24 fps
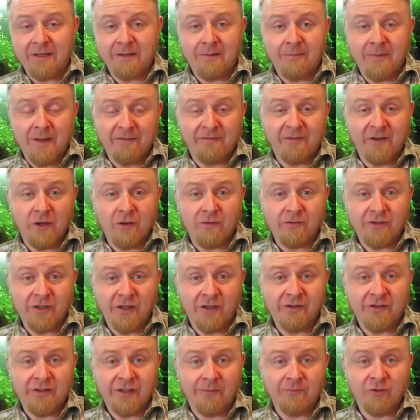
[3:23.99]
videos
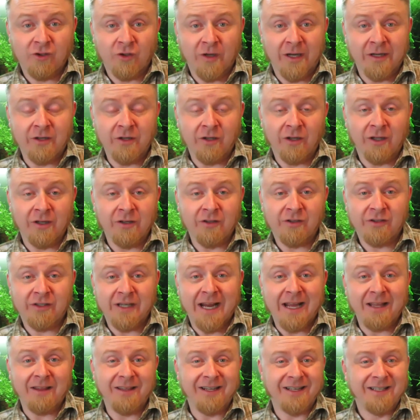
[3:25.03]
on substrate, you'll
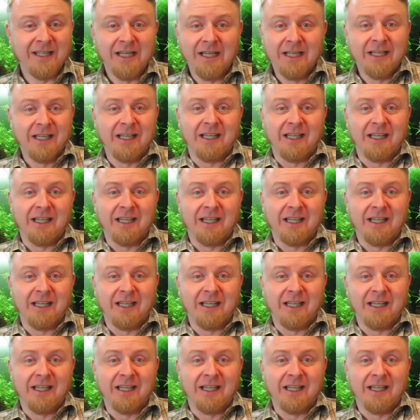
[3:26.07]
understand that